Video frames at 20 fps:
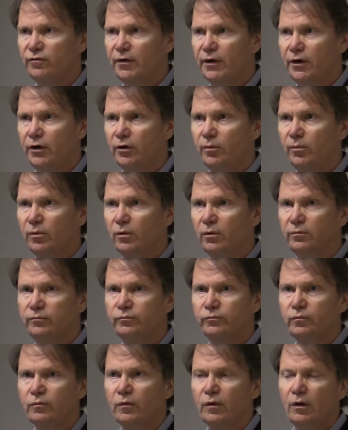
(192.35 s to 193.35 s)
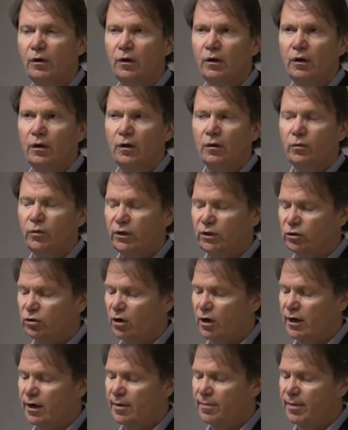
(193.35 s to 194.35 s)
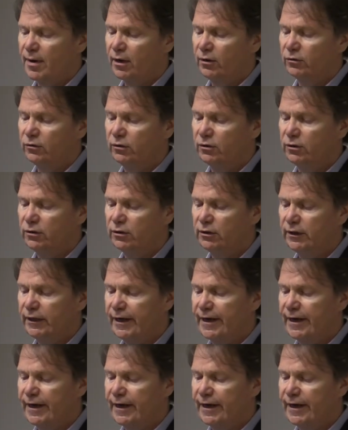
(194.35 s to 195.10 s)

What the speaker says: variable. We talk about